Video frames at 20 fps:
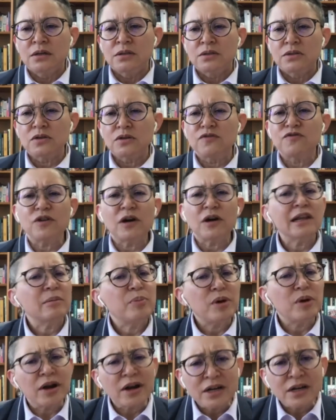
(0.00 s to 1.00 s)
fall
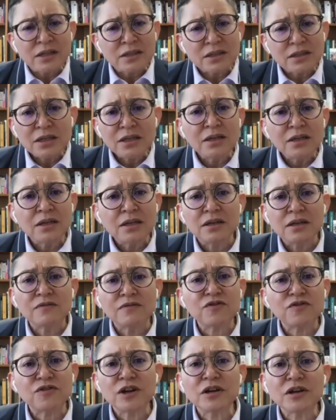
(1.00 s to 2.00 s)
apart in
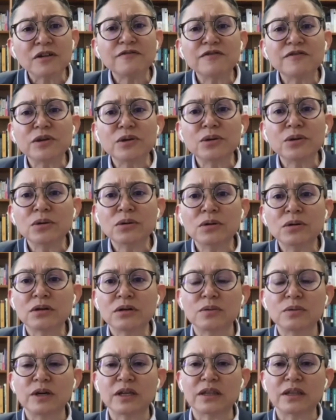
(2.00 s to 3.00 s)
front of you
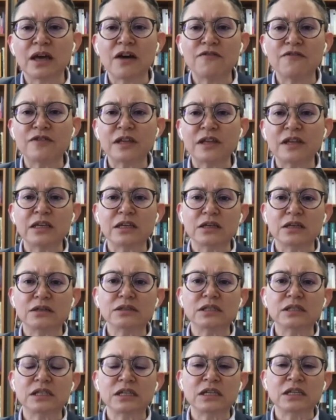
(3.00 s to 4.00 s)
without feeling
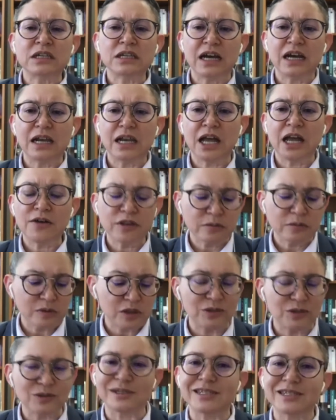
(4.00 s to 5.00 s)
guilty, allow them
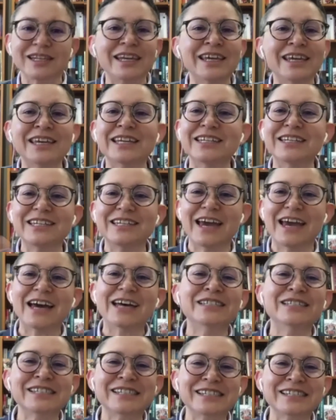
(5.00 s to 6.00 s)
to sing and
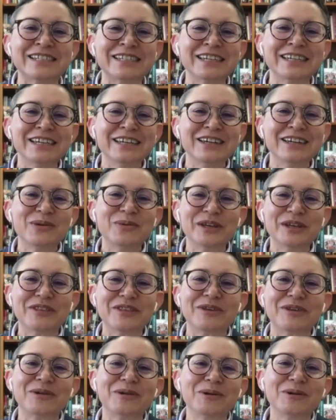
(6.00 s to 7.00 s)
dance
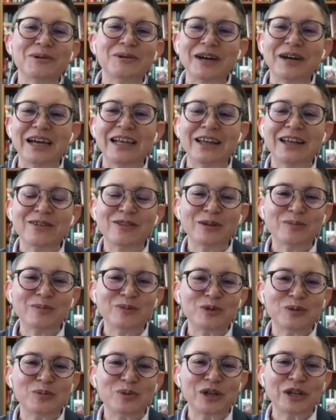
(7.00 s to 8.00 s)
with you, allow them
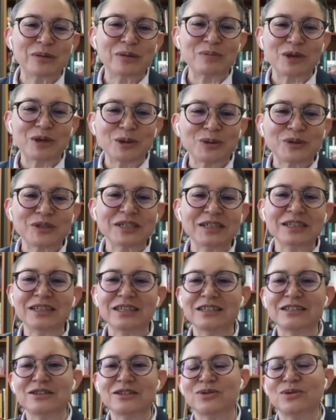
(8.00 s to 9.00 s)
to bring music
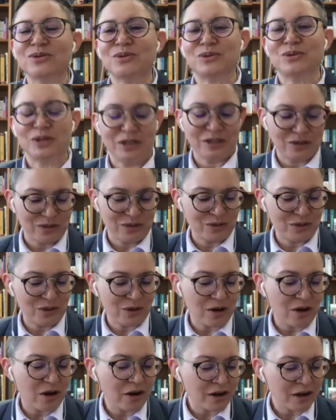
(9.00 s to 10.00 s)
into
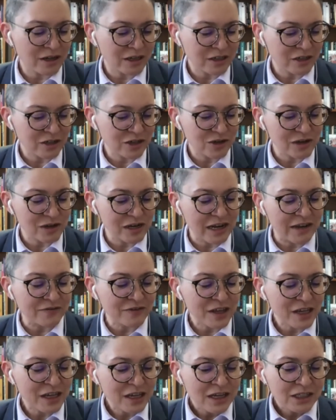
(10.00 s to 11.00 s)
your heart and into your life.
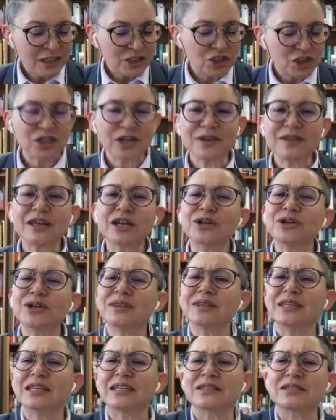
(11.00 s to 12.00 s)
Share the
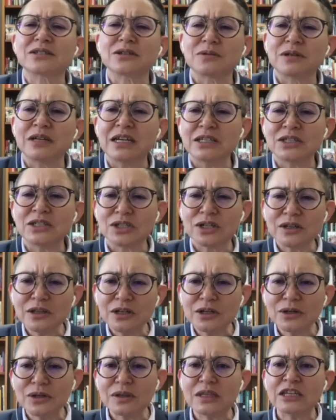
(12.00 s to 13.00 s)
good things, right? Share the
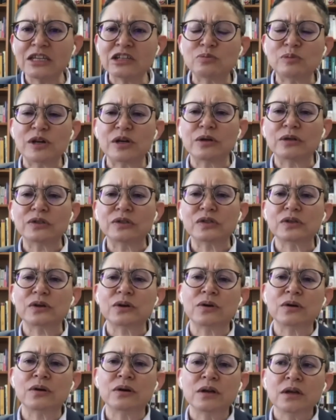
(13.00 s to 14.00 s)
good things, but
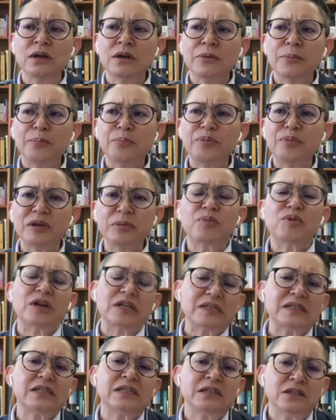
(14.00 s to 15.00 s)
also be
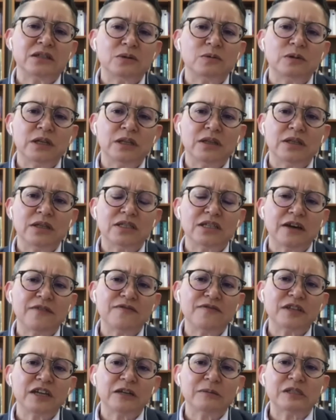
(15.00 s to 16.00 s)
present when the
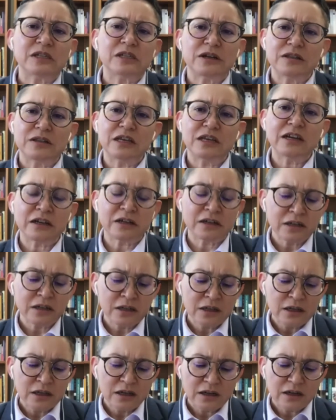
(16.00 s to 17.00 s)
tough times are there.
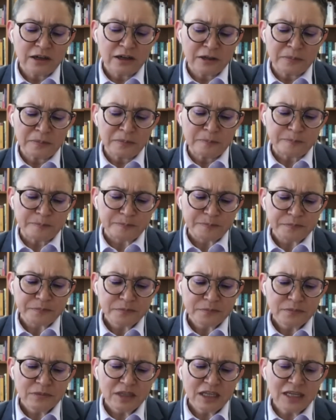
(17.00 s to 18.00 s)

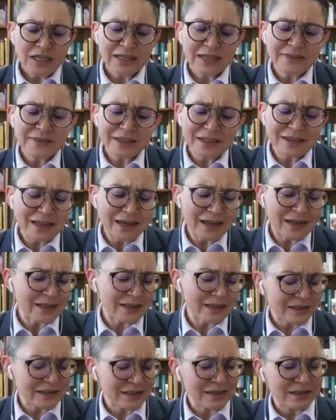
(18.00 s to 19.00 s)
And I think that
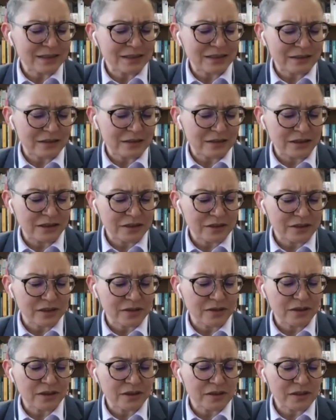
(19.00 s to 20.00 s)

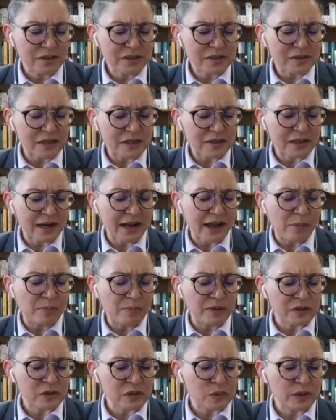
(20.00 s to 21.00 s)
there's this thing that
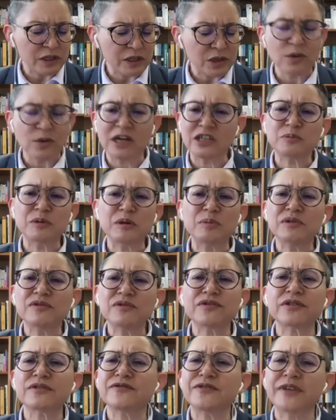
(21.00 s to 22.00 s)
happens when you ask people
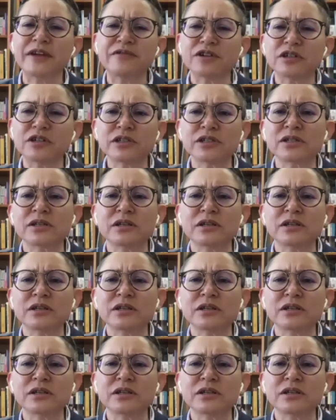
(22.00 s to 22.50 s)
for favors,